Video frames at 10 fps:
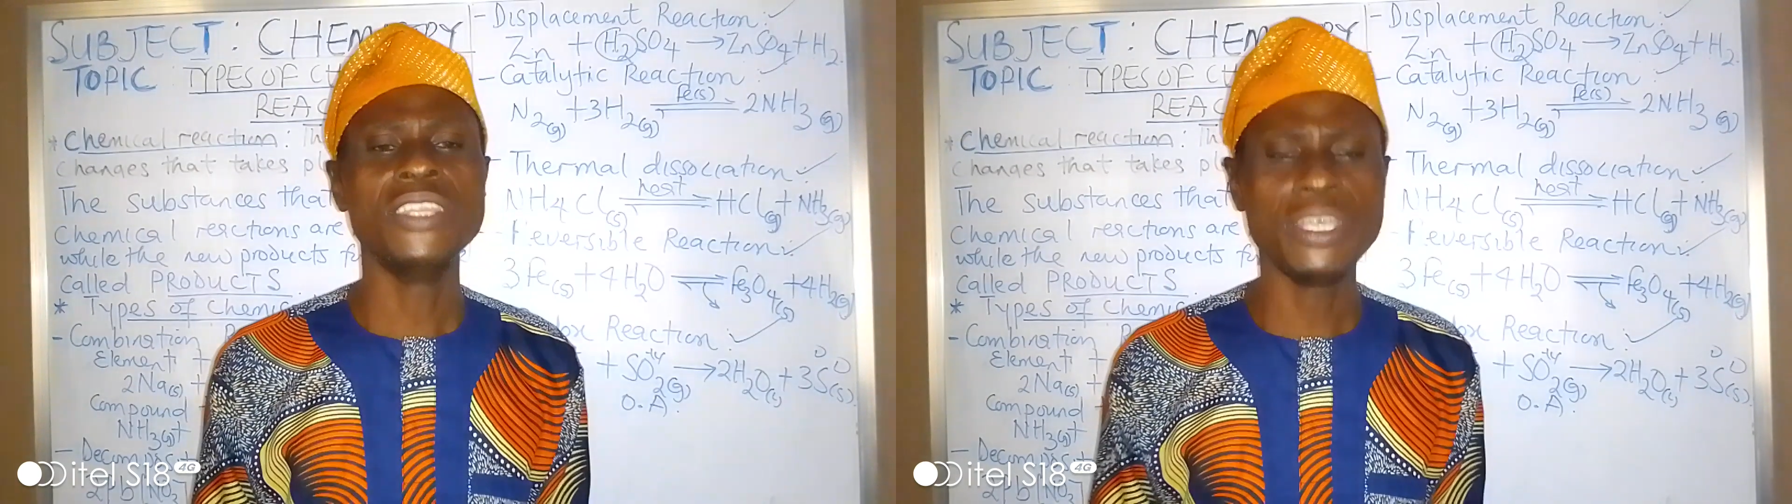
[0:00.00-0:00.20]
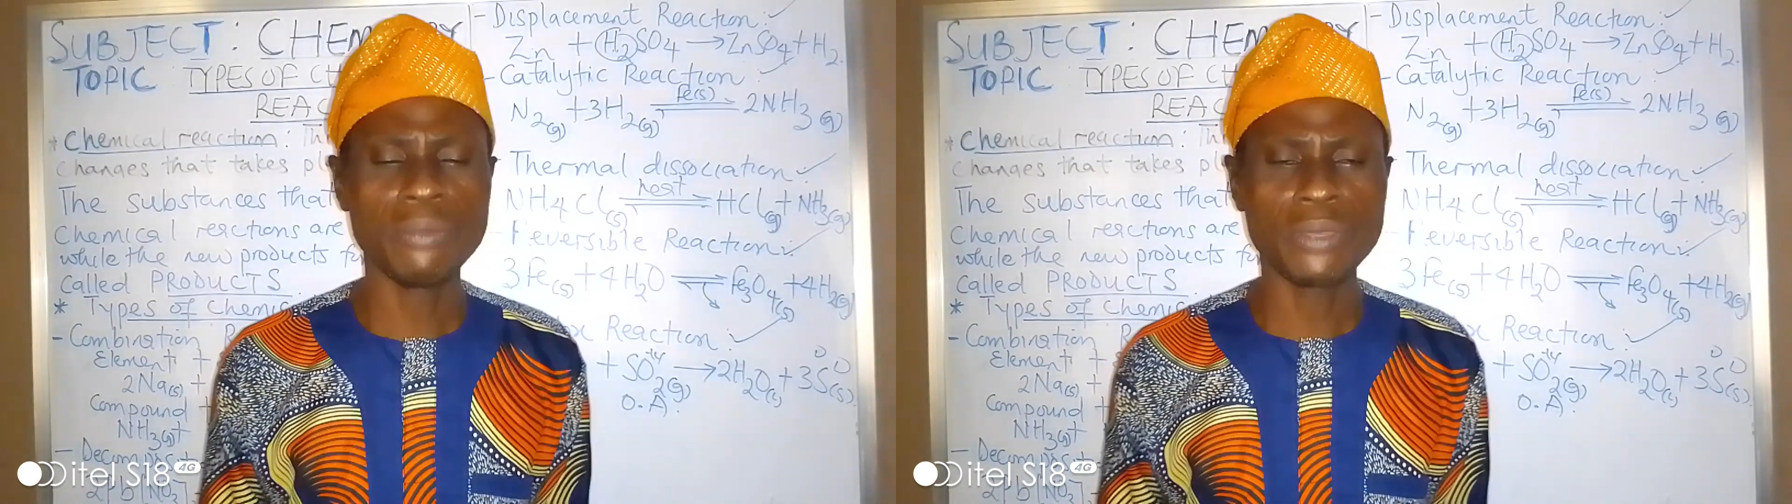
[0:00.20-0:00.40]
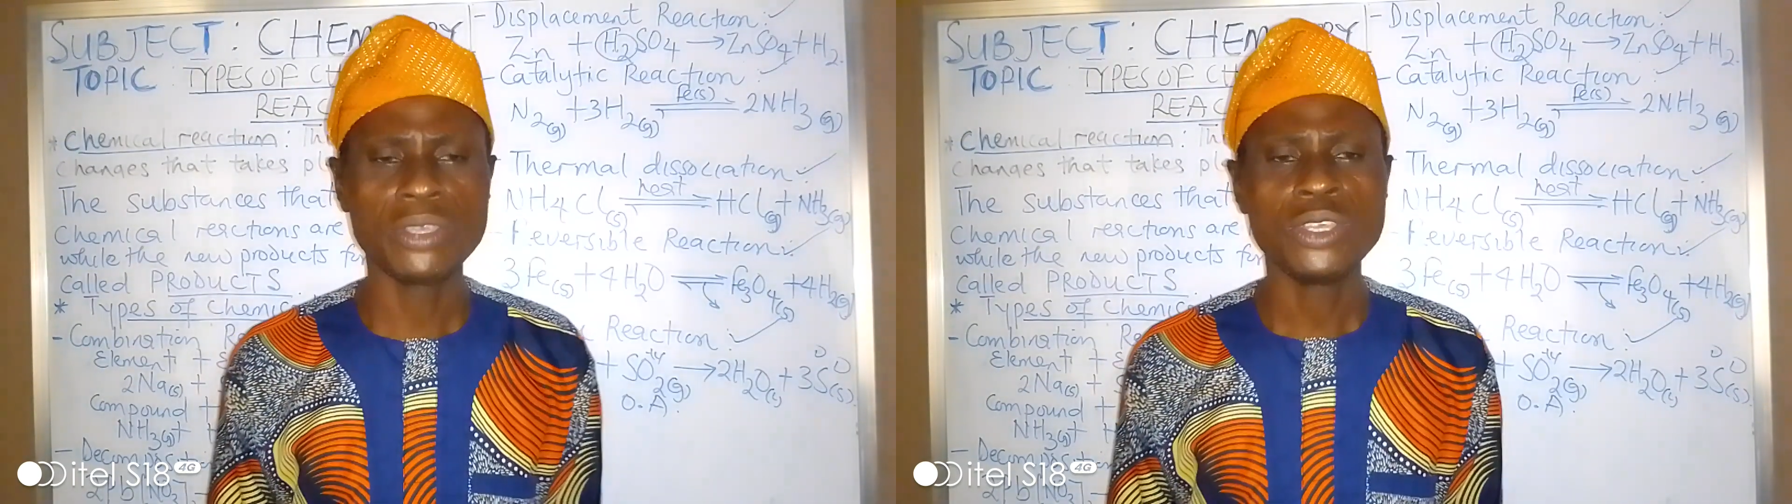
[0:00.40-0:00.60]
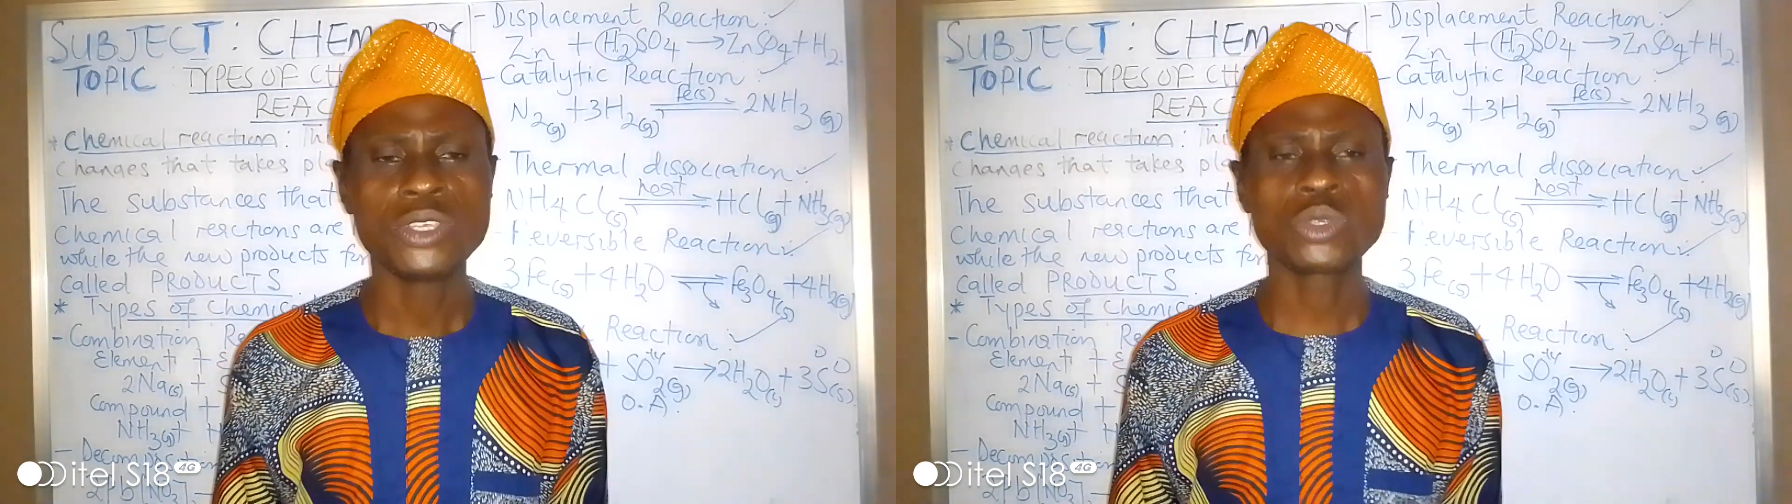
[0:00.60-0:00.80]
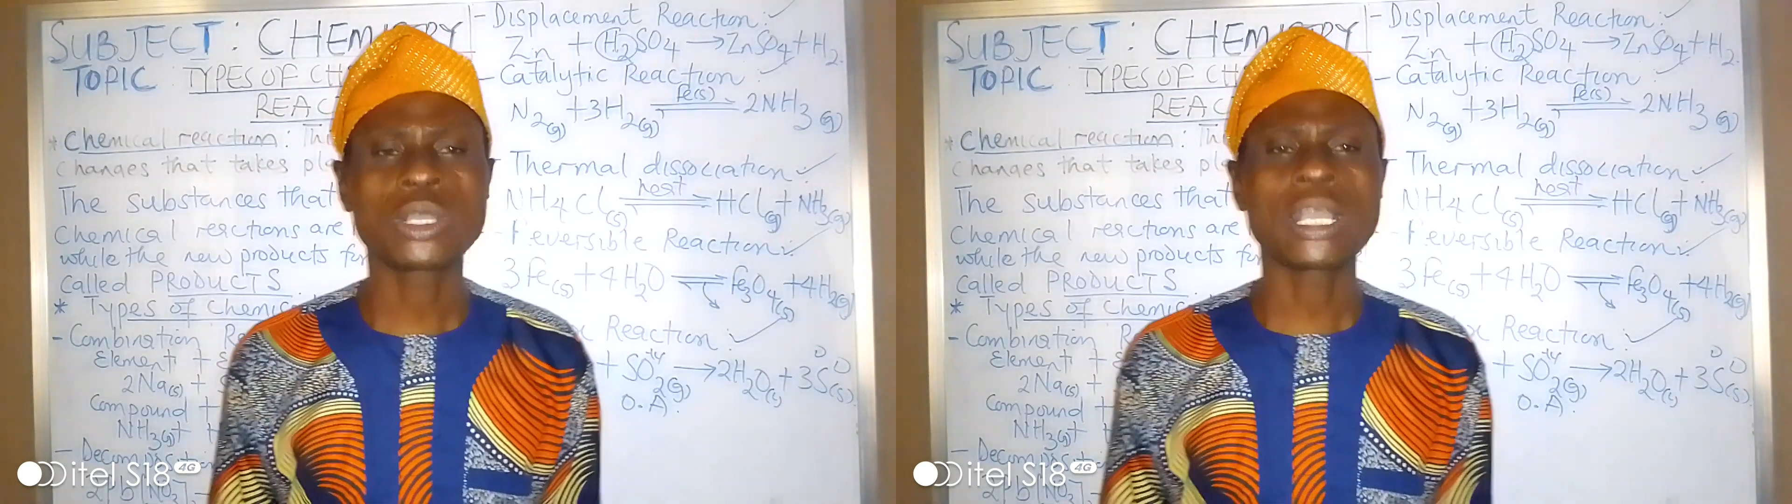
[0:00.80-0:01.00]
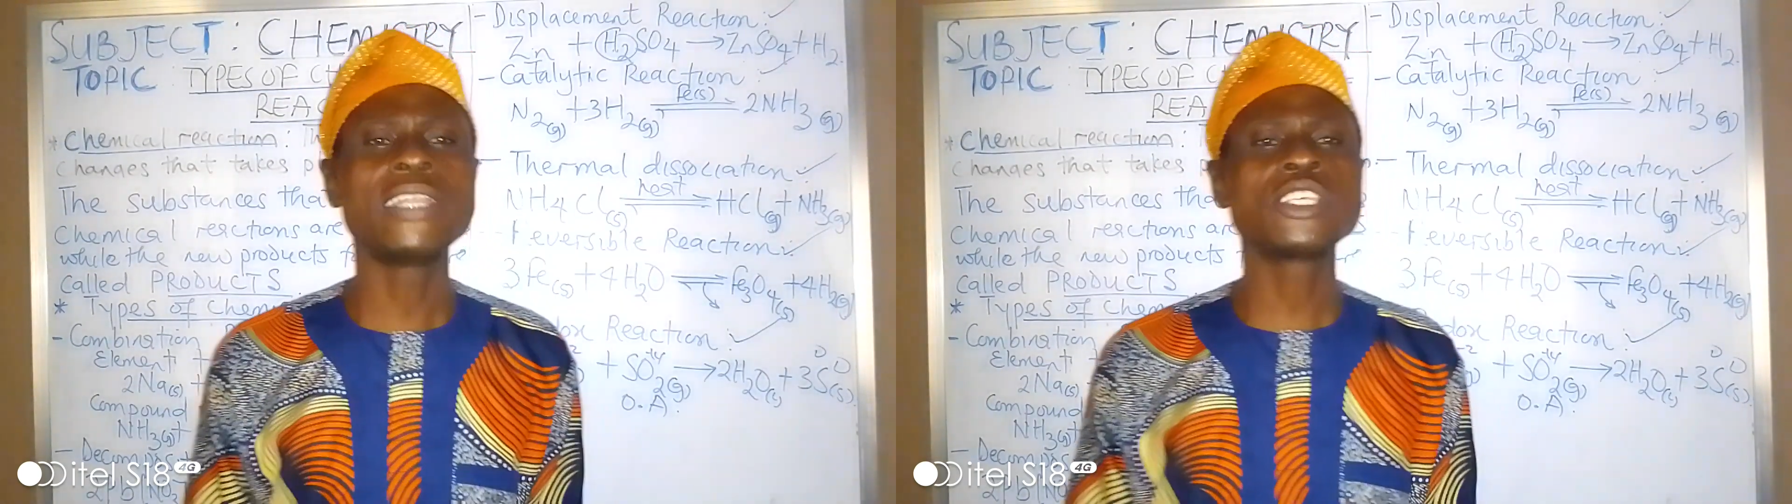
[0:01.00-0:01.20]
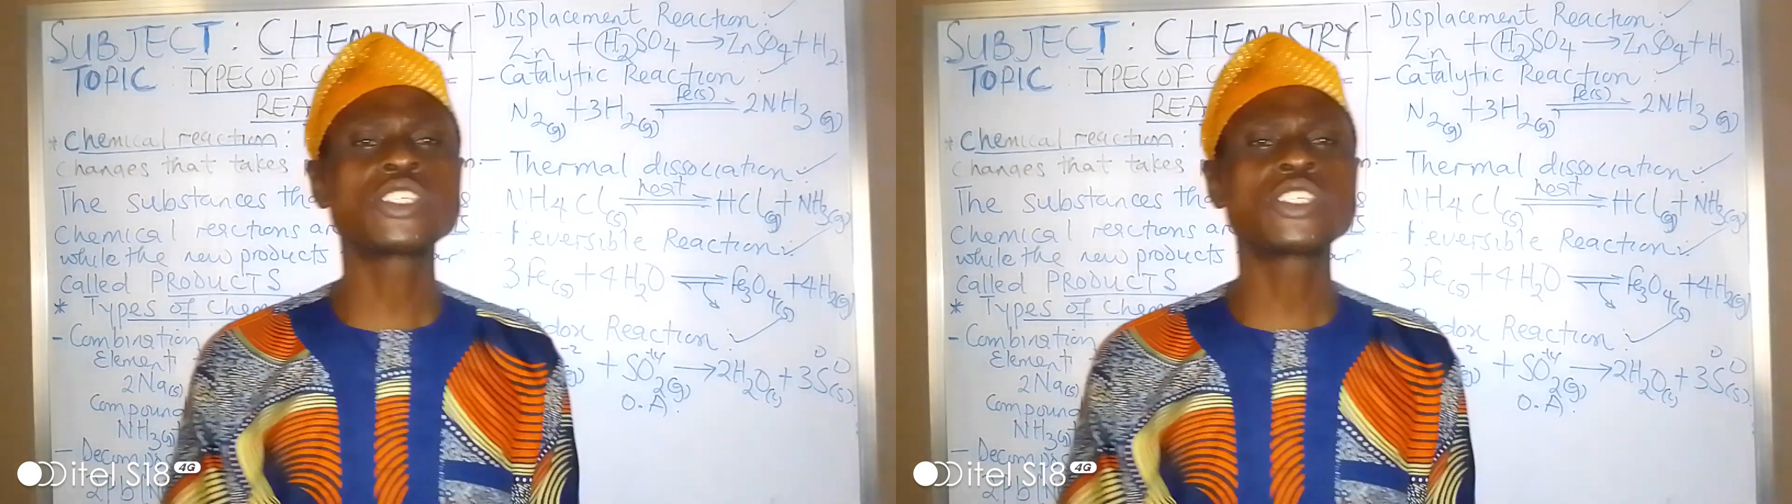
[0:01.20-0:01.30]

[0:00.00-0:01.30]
naming. So kindly